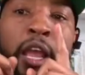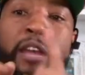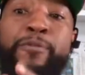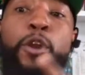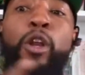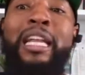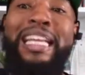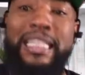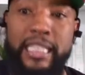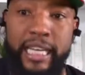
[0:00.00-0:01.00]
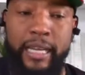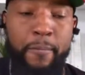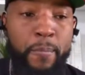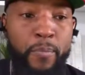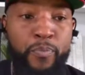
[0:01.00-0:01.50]
If you're
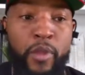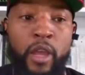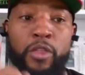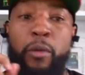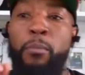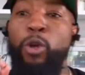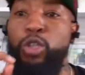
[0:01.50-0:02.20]
leasing, the